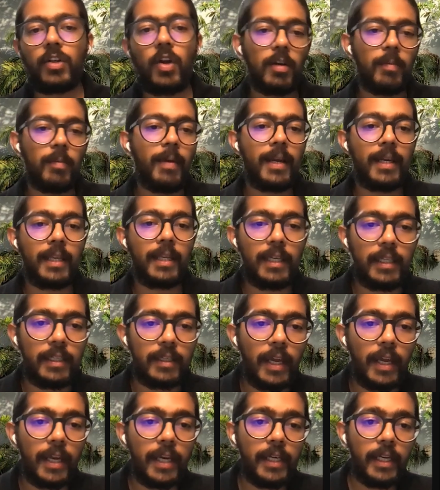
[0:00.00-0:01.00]
automatically,
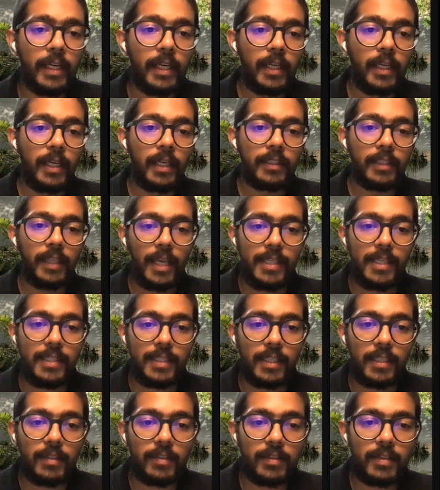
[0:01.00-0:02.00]
right? The nice
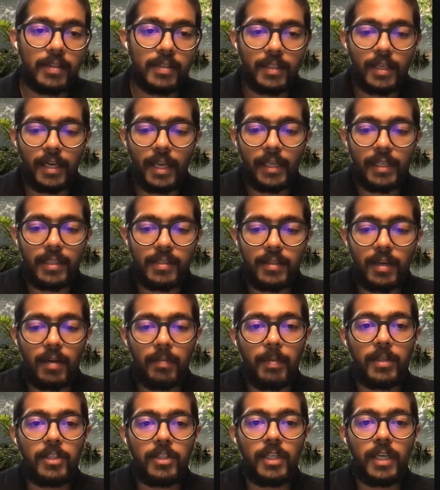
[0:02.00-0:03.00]
thing here is that I can start
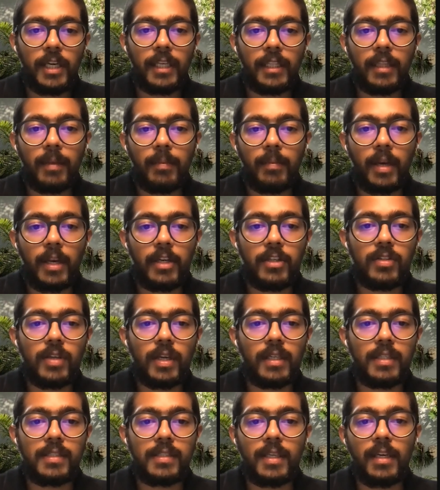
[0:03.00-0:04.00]
paginating them, right? So I
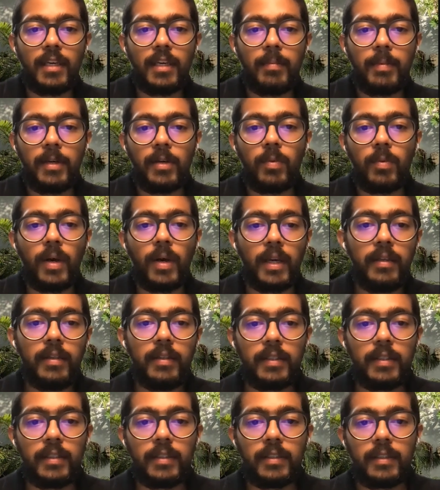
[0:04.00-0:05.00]
can say limit 1,
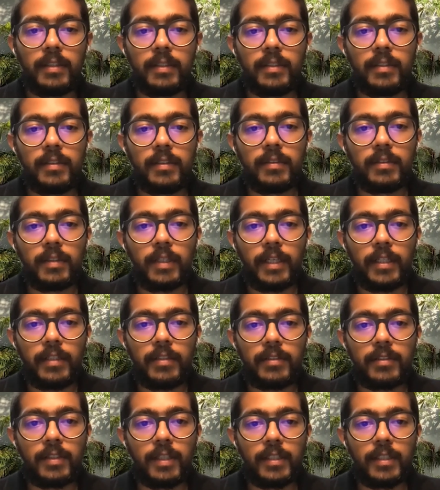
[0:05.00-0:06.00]
right?
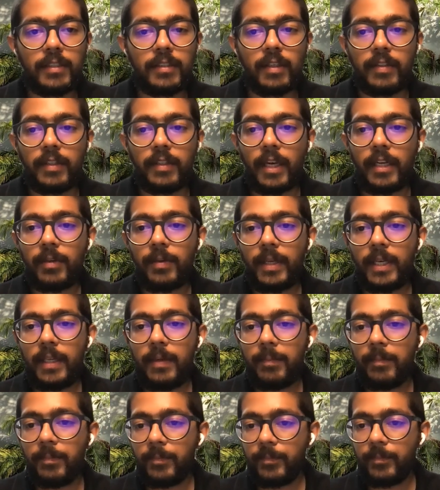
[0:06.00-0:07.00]
So let's run that query,
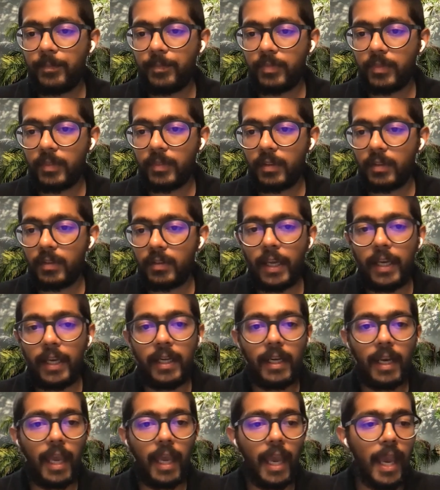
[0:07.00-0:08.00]

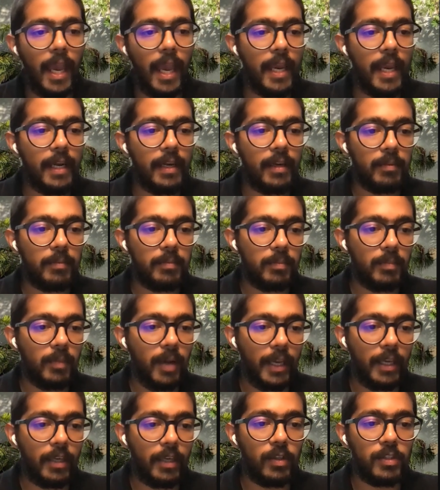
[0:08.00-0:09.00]
right? And
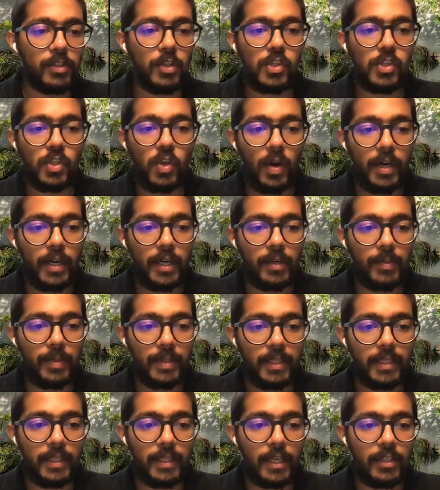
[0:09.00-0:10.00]
I can also sort it
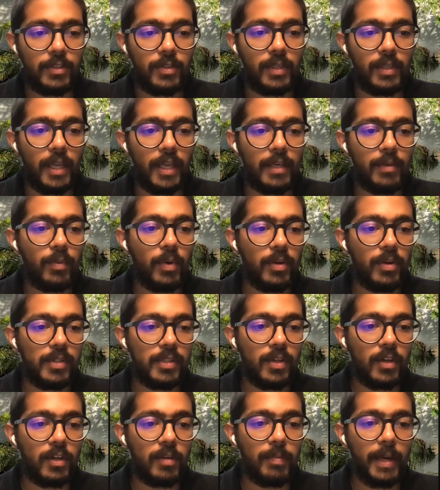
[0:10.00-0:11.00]
within that. So I'd want to
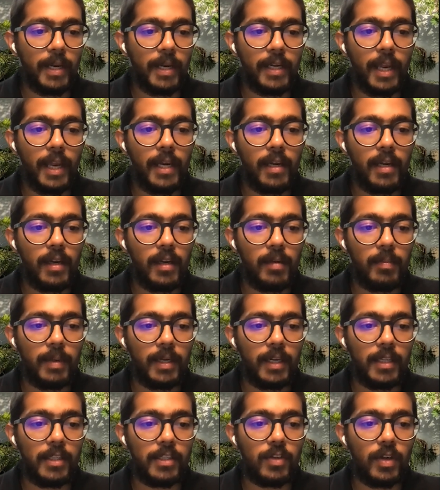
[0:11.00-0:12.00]
sort it by title, but
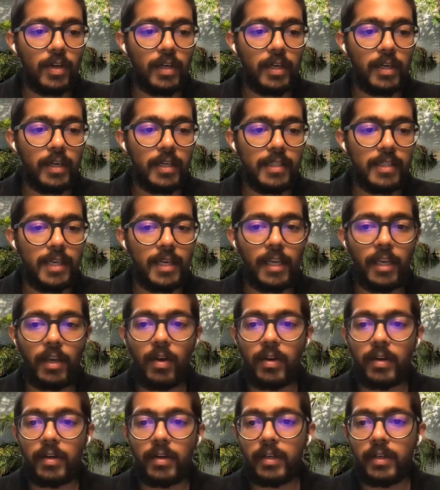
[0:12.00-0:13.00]
let's sort in descending
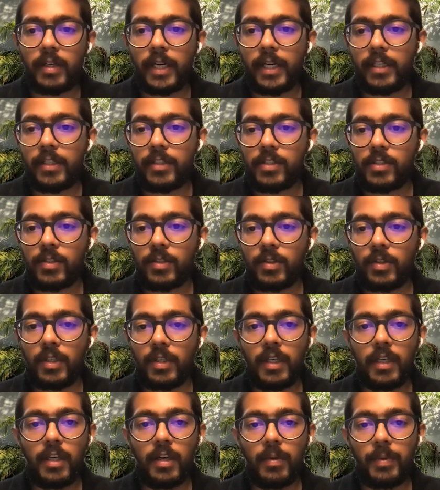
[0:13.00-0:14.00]
order, right? So
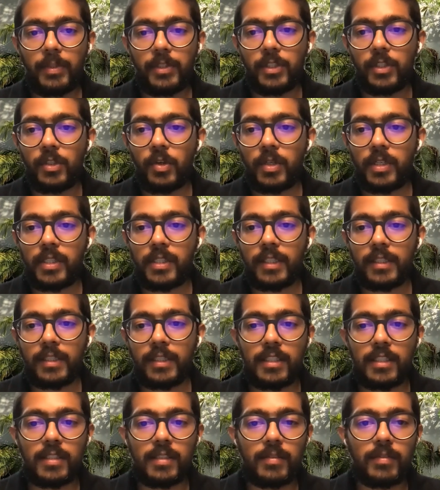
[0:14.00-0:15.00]
we should notice that
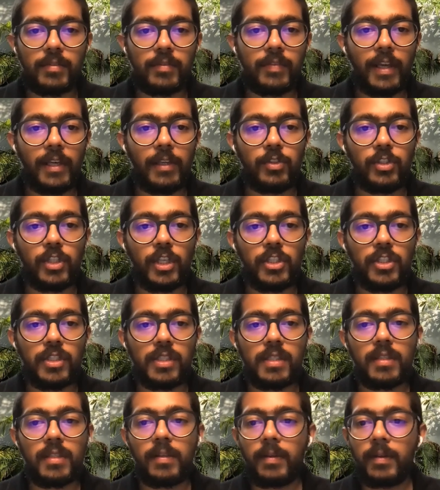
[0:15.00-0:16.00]
this value
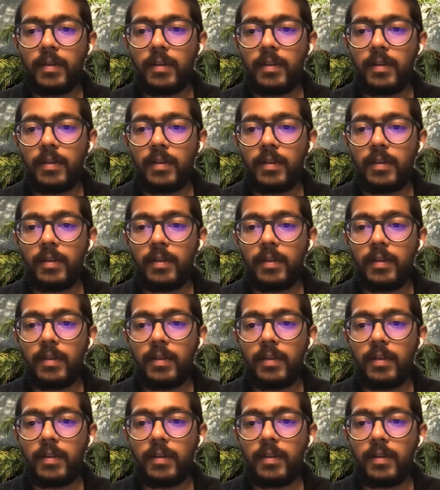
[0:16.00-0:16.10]
changes,